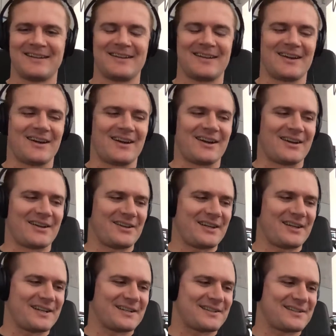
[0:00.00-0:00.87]
Uh,
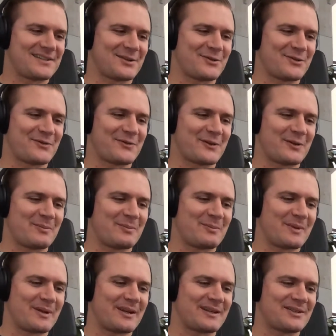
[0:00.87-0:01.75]
yeah. So from
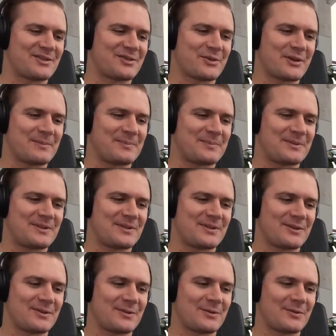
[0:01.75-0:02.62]
my trip
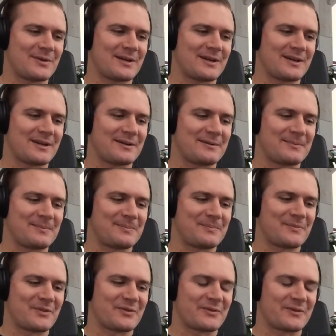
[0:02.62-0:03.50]
to
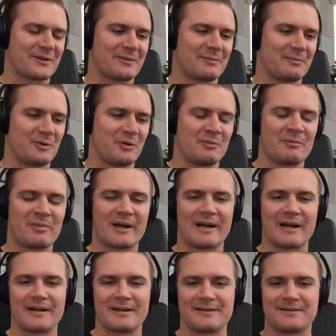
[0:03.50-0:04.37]
um, from
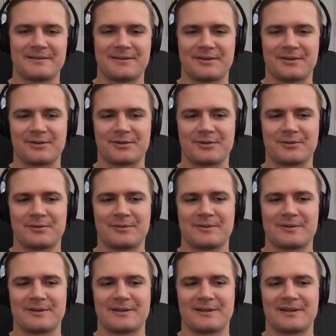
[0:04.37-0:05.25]
Mumbai
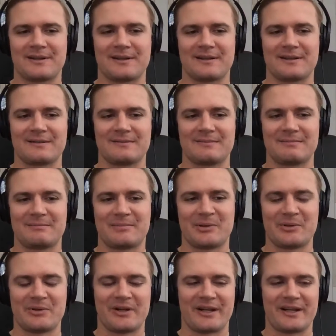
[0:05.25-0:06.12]
to uh,
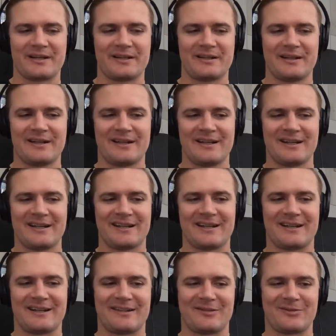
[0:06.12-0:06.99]
Pune,
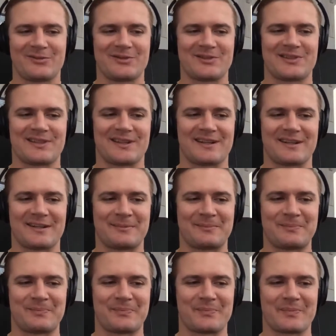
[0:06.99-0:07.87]
it was
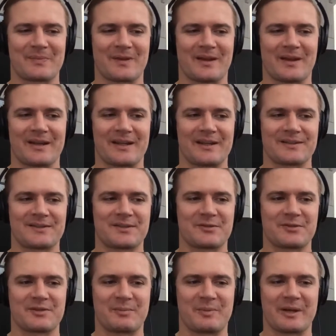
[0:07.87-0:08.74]
um, I guess okay.
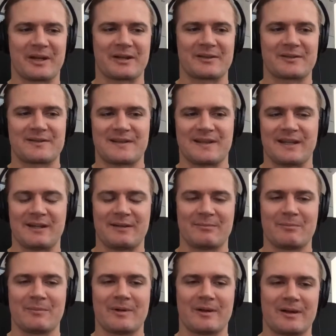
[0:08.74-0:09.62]
there was a big
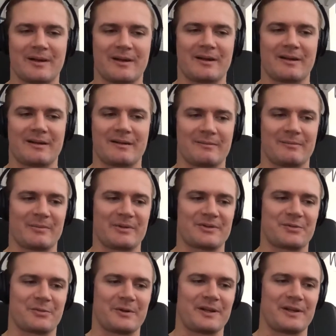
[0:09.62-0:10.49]
team uh,
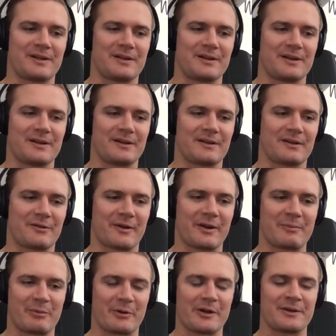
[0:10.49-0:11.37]
between uh,
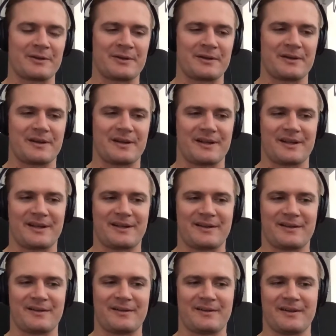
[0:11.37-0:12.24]
Great Britain
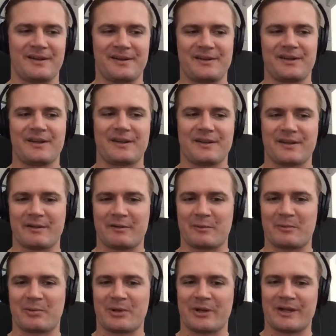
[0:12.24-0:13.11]
and India. They
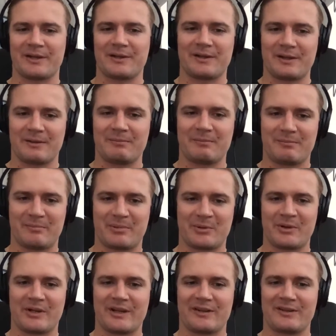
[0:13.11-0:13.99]
were playing in
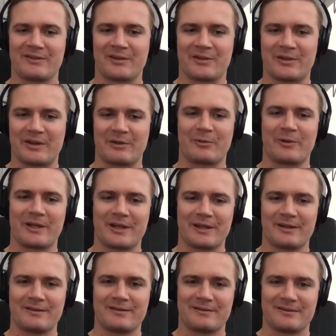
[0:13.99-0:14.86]
Pune during that
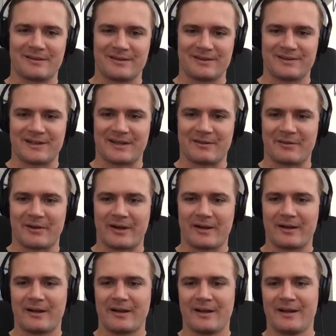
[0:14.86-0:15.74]
weekend. Is that
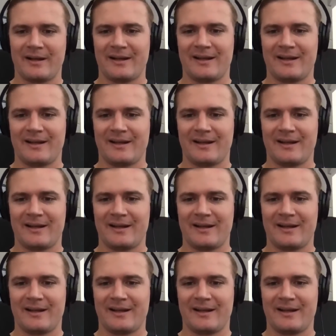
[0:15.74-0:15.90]
right? Yeah,